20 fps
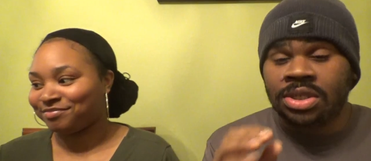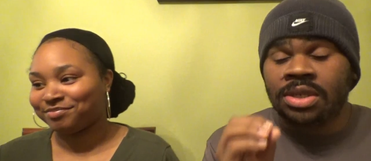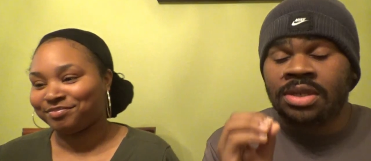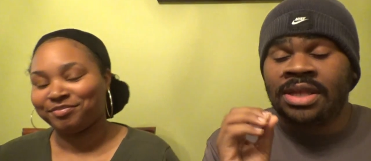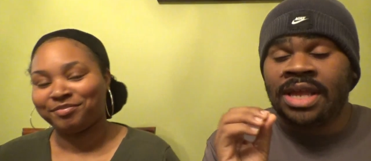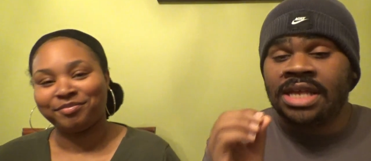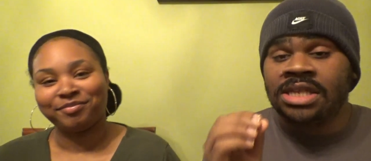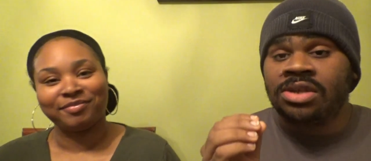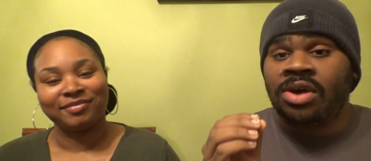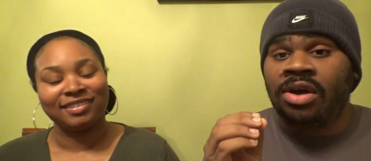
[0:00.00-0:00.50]
Speaker 1: that's
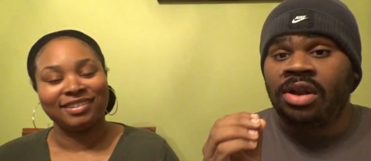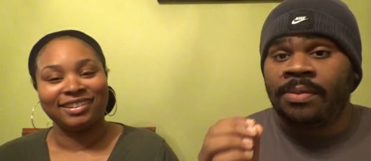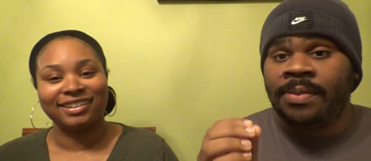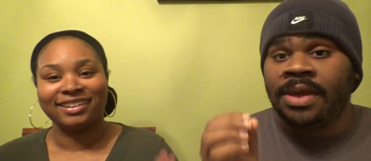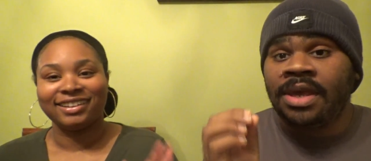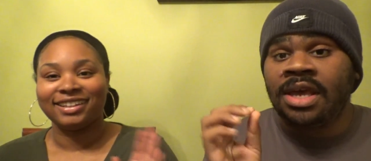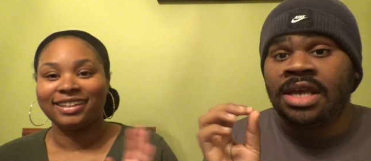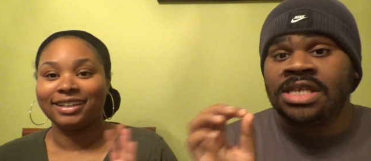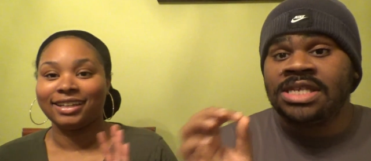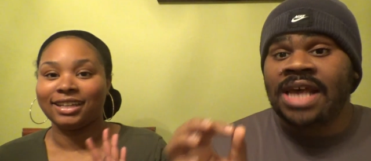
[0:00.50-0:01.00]
going to be
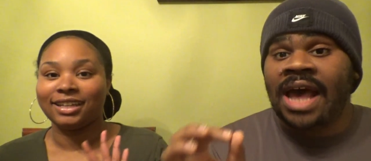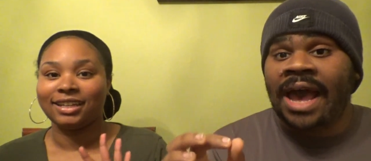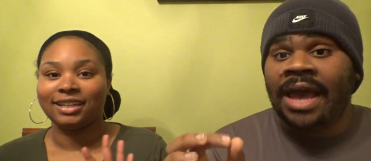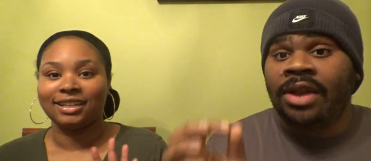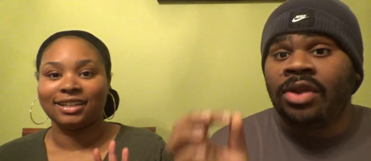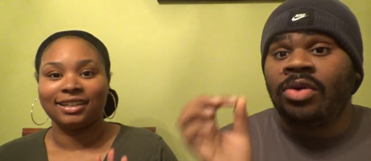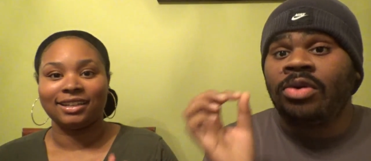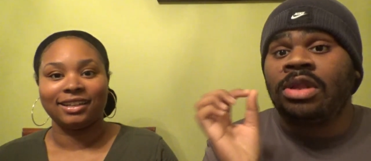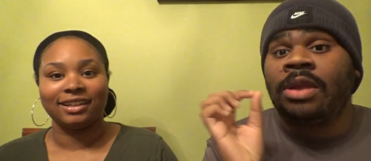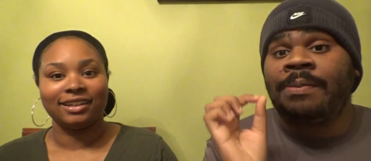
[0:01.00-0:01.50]

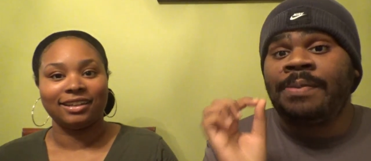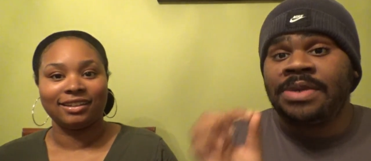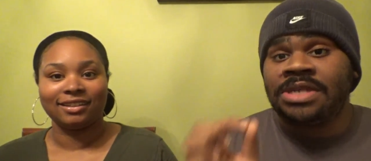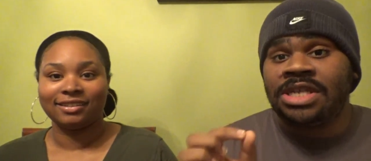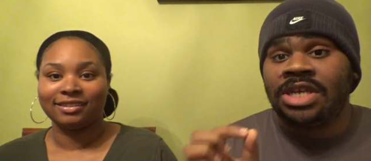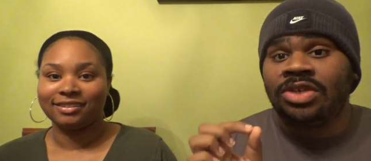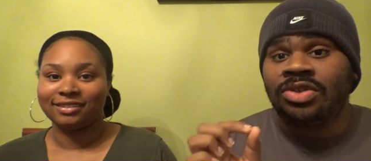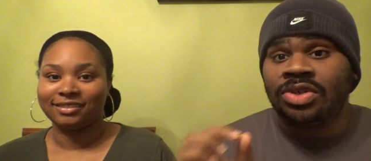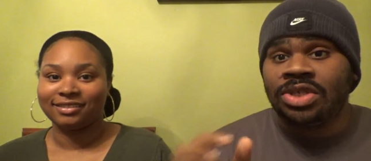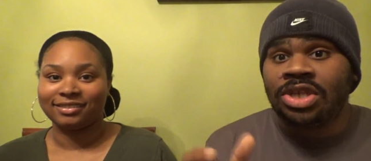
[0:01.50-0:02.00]
entitled The
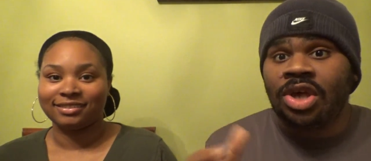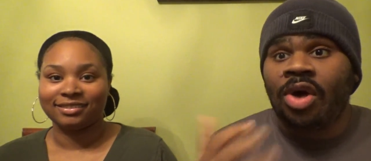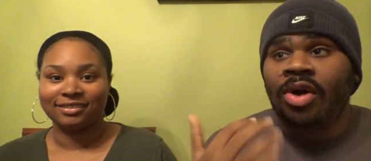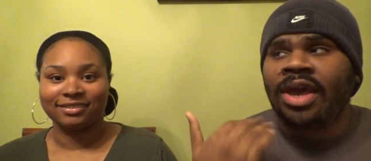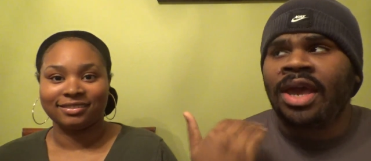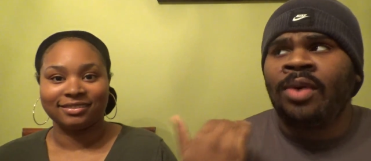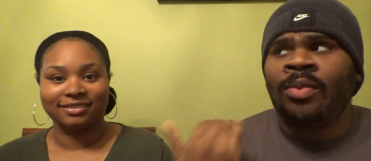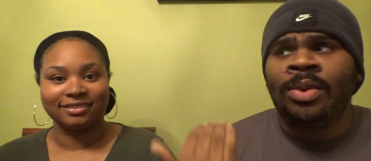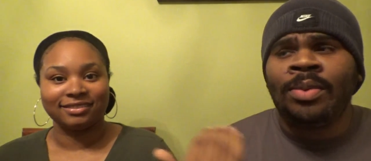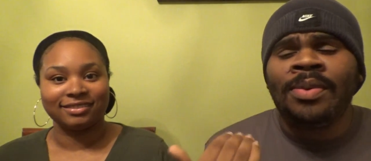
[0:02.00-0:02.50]
Potential Talk. And
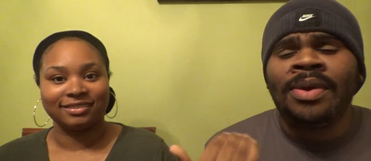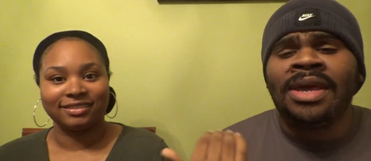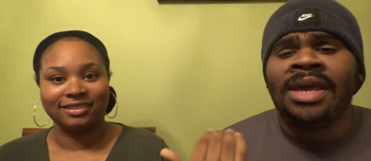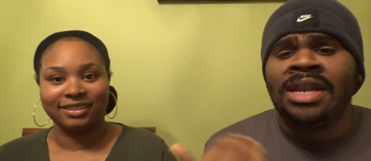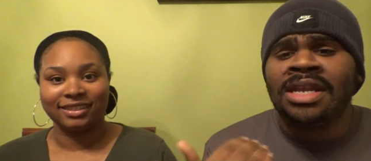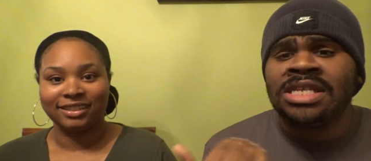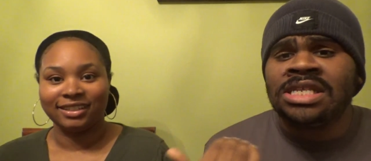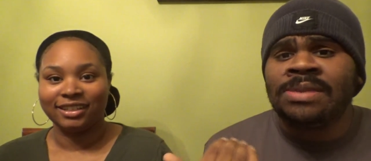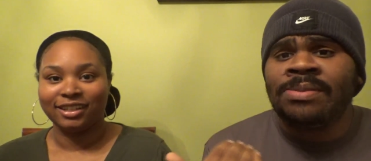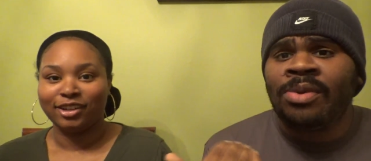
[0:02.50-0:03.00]
we will get
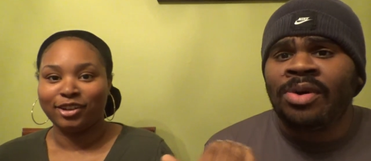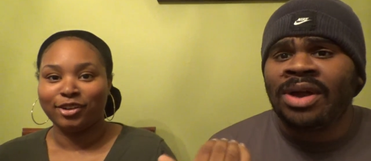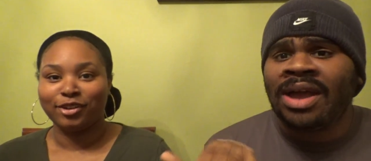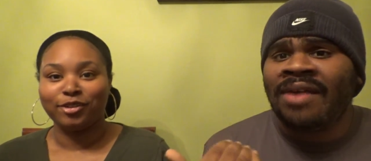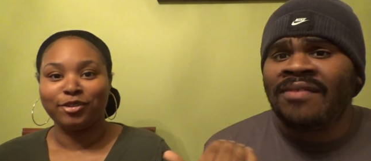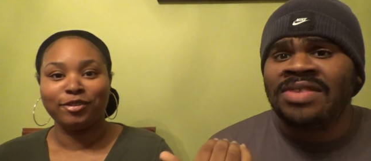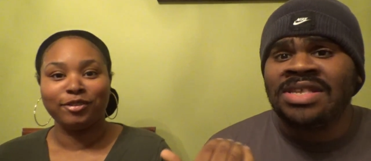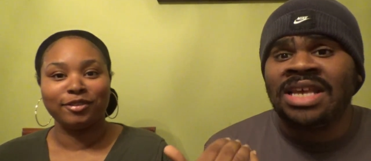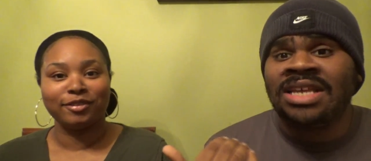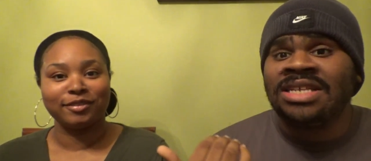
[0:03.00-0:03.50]
into more
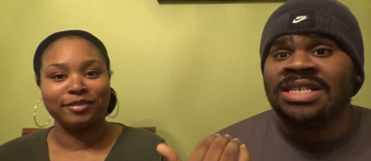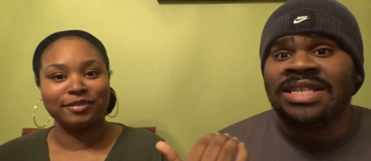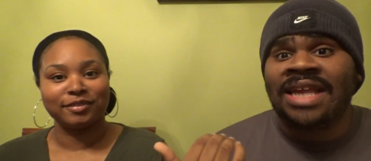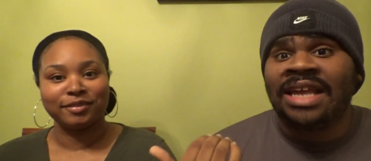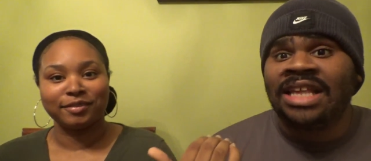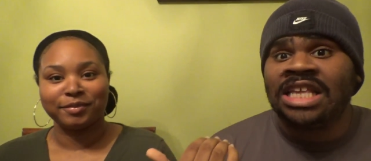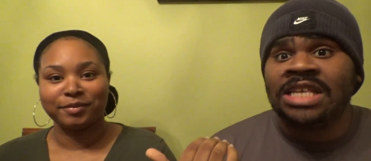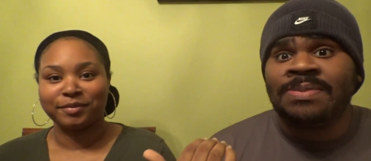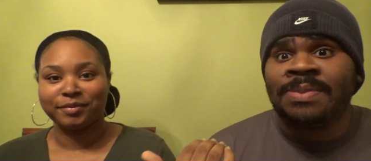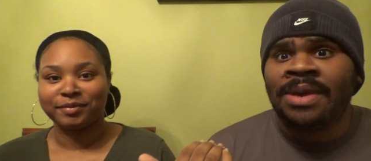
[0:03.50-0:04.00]
conversations like this
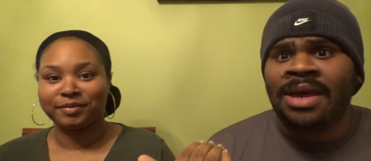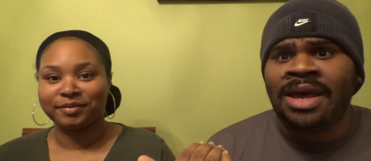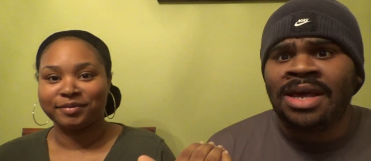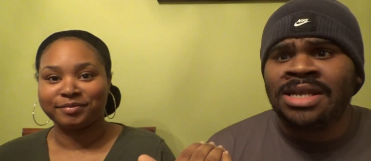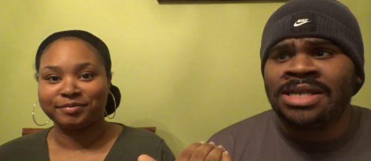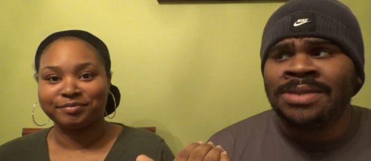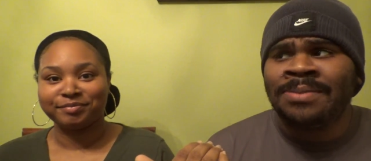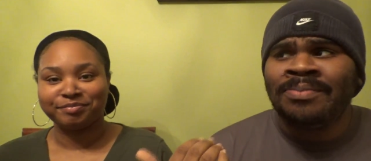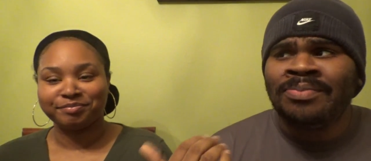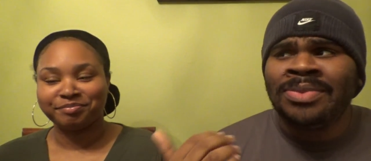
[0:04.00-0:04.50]
because
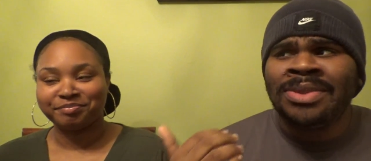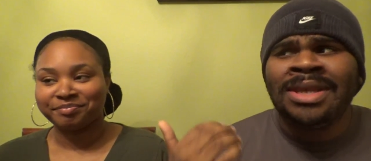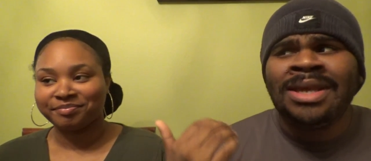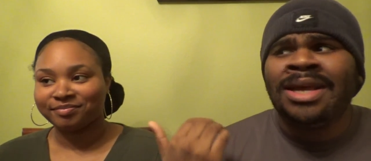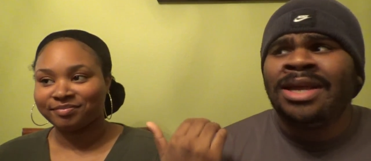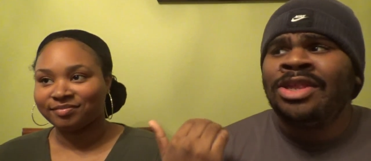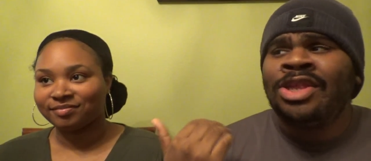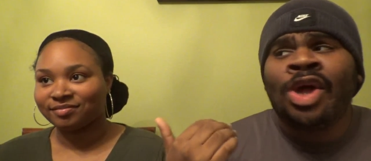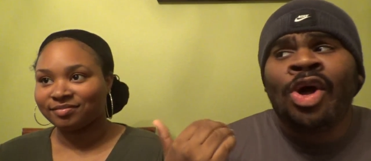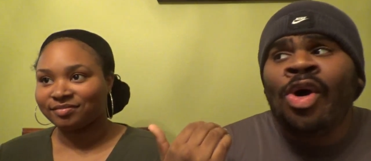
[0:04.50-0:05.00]

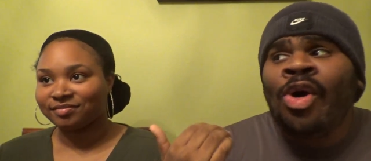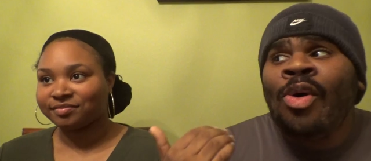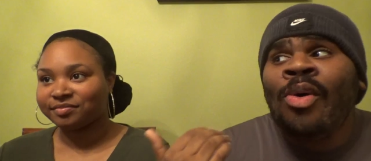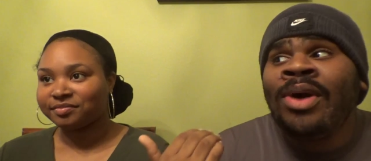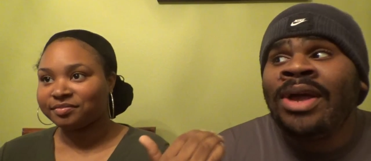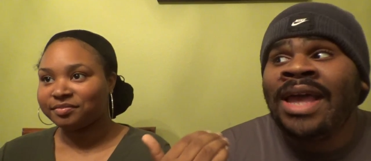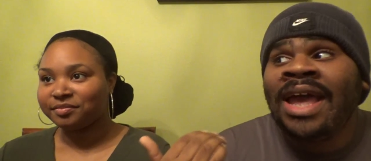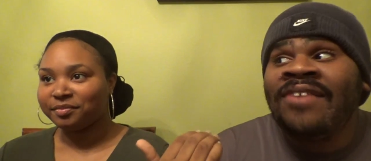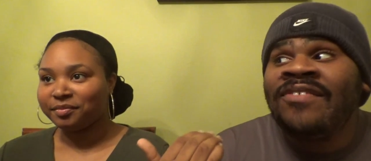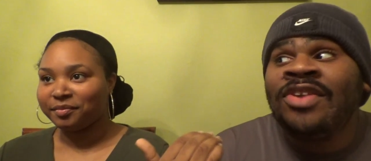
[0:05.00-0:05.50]
the whole
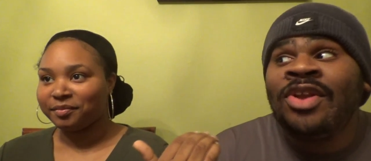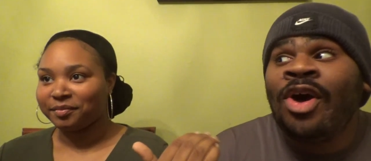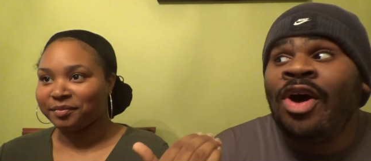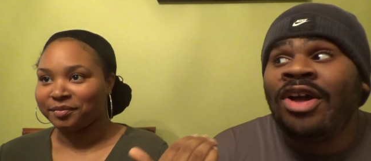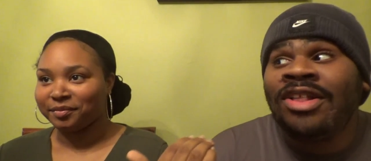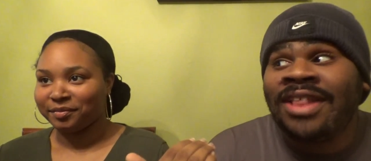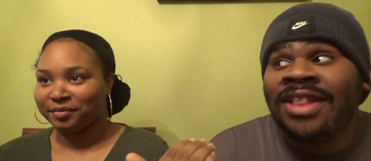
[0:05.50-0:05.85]
Kevin Hart